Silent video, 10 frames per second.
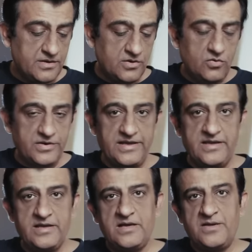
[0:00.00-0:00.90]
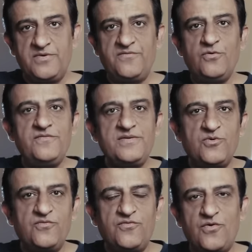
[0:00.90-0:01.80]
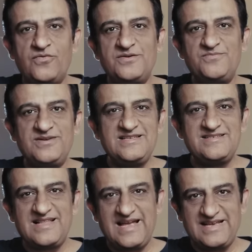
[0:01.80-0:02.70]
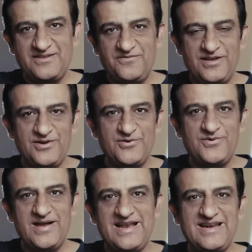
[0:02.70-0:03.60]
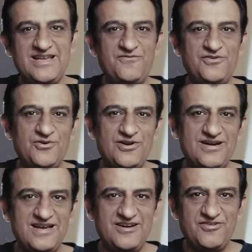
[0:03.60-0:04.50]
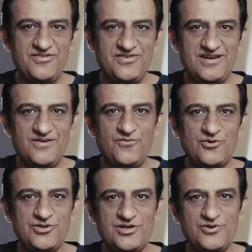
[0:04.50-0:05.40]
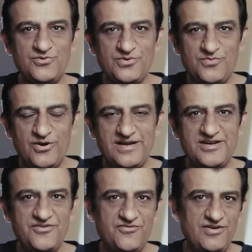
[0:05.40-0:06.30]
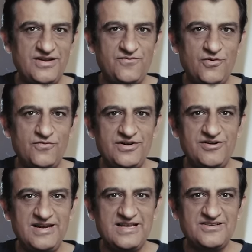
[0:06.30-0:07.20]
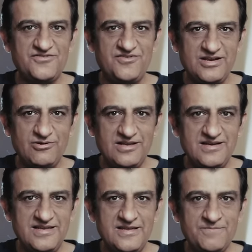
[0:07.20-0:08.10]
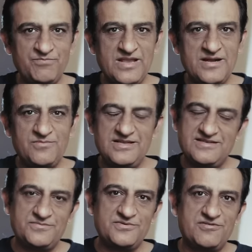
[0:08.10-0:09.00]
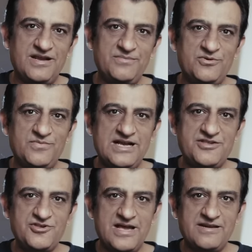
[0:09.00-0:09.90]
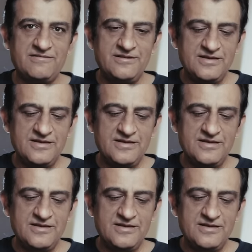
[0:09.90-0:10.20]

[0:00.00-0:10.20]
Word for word: Okay, before we move forward, please like the video and if you're interested in watching to the point and straightforward readings regularly, please subscribe to my channel.